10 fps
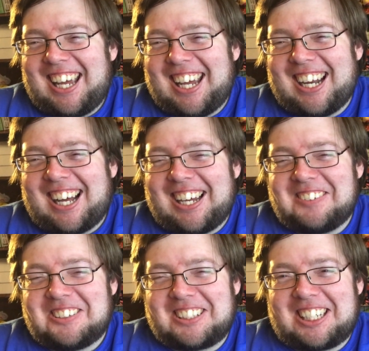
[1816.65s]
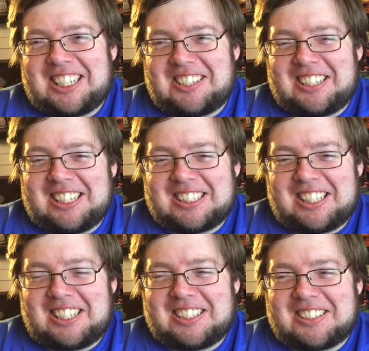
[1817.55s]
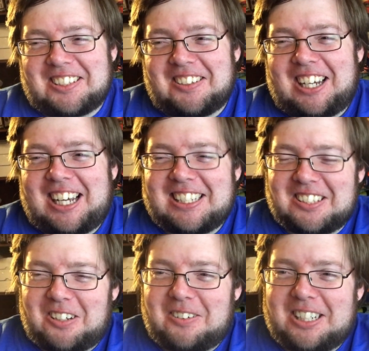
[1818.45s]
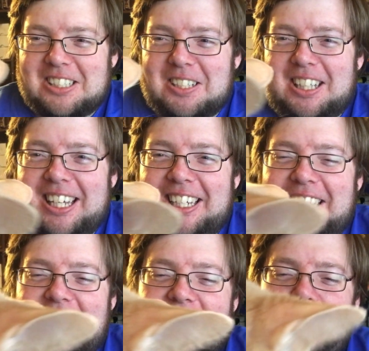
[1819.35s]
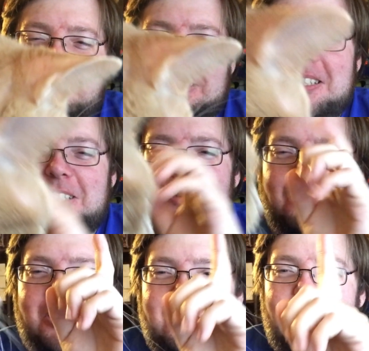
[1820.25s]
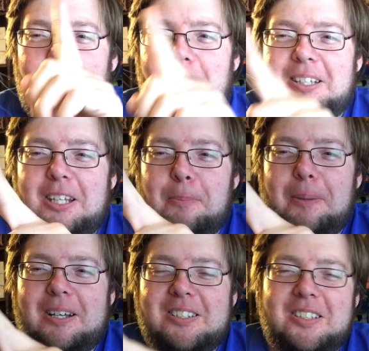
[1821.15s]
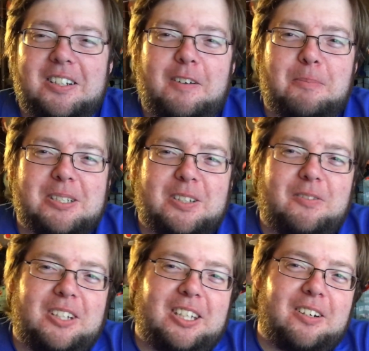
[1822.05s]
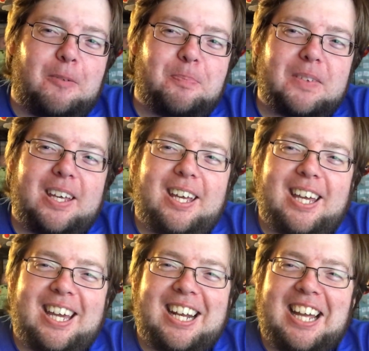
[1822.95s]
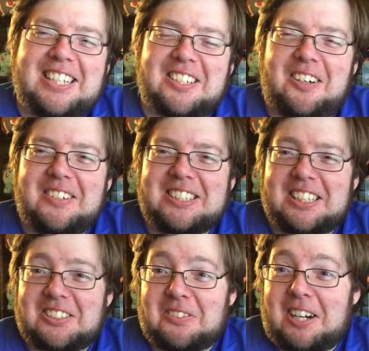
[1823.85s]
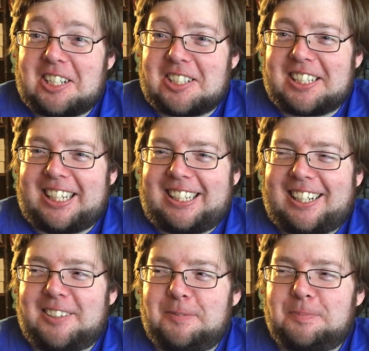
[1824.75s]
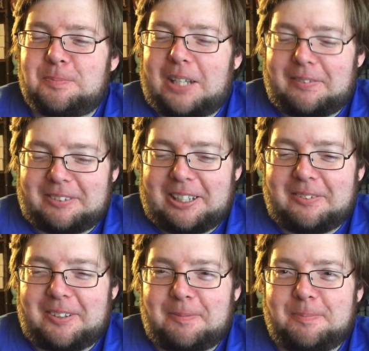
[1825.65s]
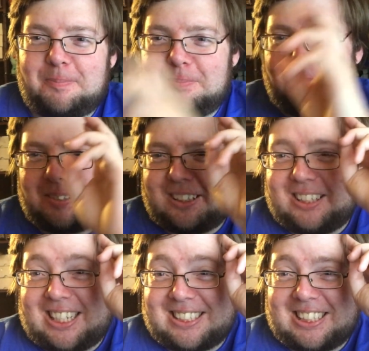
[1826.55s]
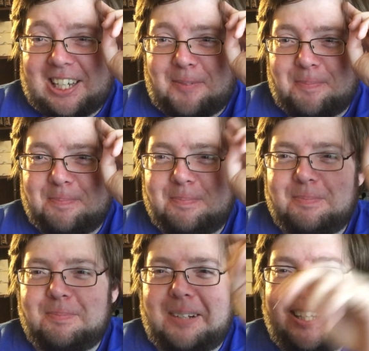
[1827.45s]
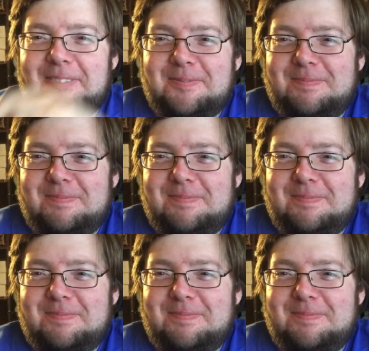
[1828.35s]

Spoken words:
And I will catch you guys later. So as always, like, comment, subscribe, hit that bell so you never miss a video. And as always, thanks for watching. Take care. Have a great one. Thanks again. Bye.